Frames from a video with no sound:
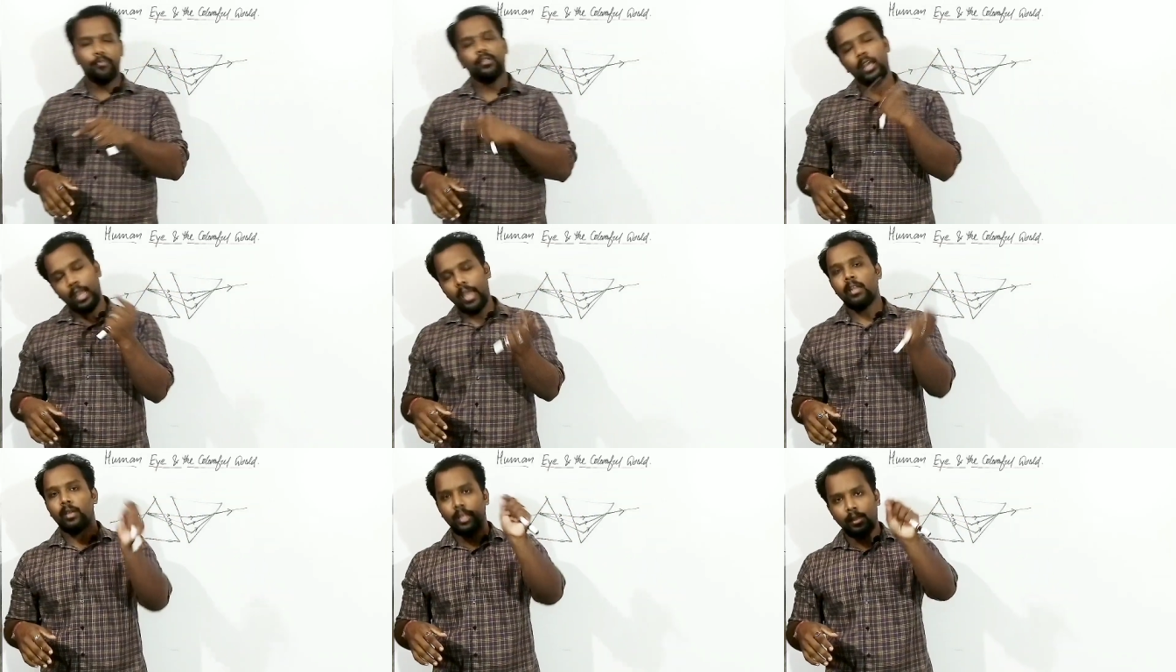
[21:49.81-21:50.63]
again
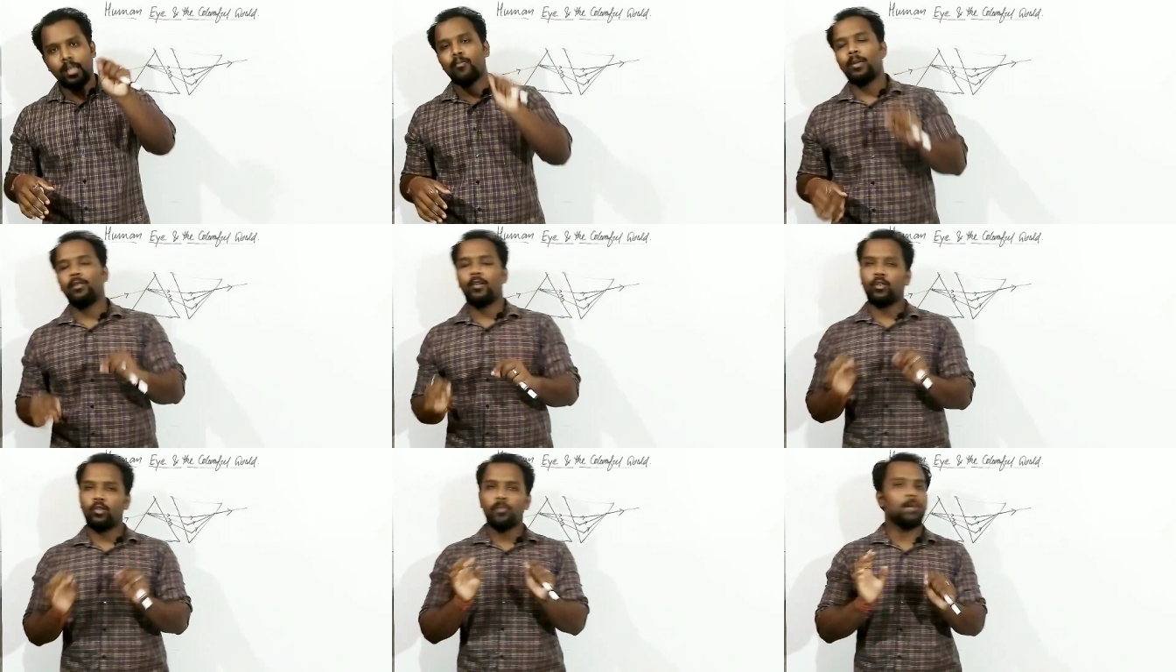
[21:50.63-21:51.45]
in that moment you are going
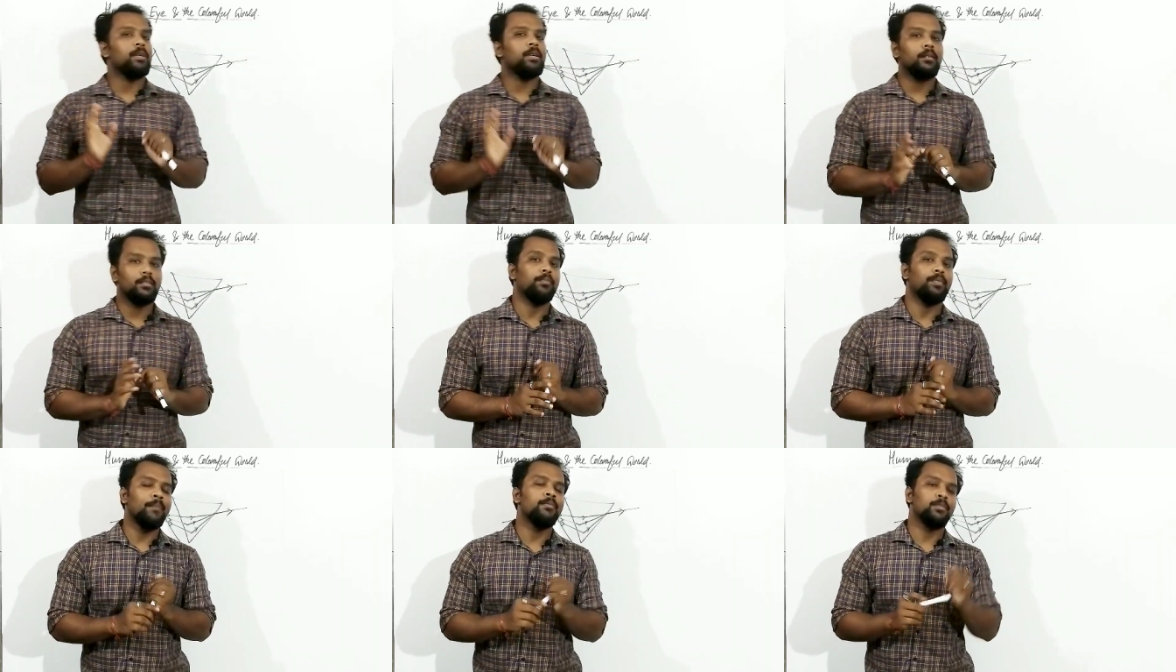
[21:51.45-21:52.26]
to observe
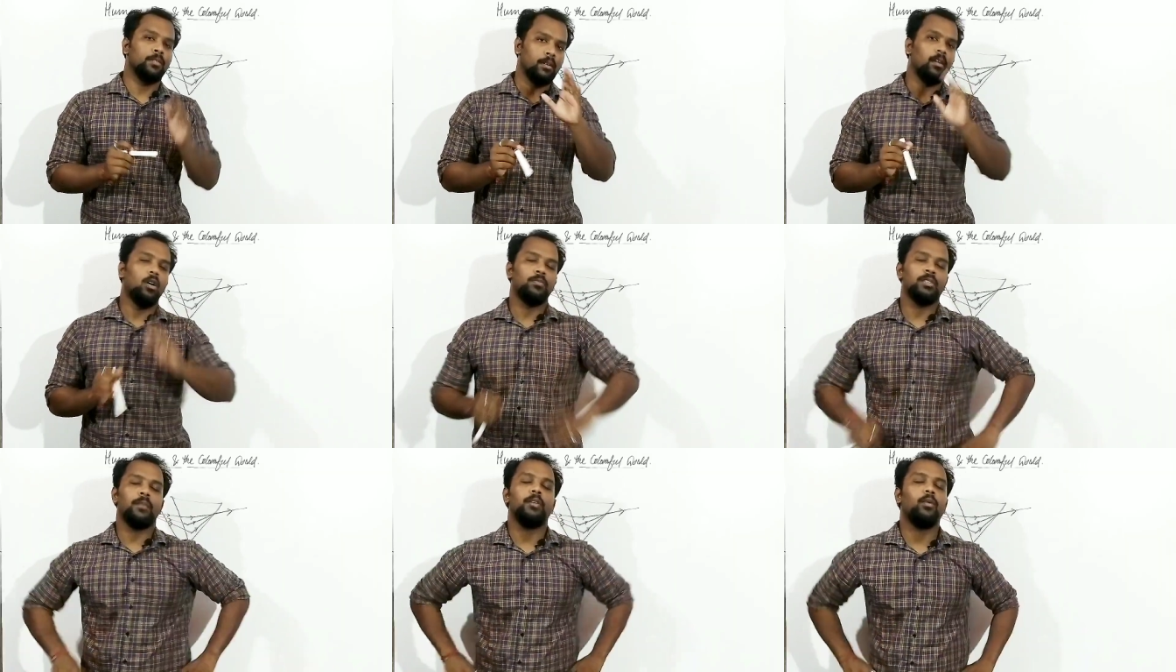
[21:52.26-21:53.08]

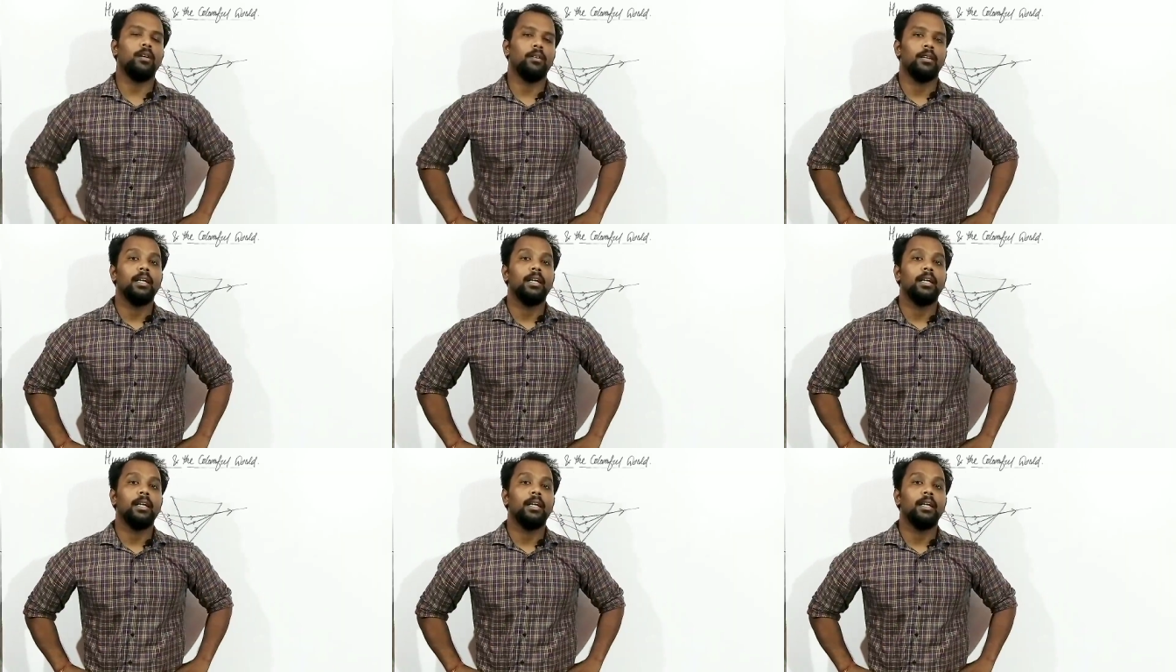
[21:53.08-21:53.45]
the what?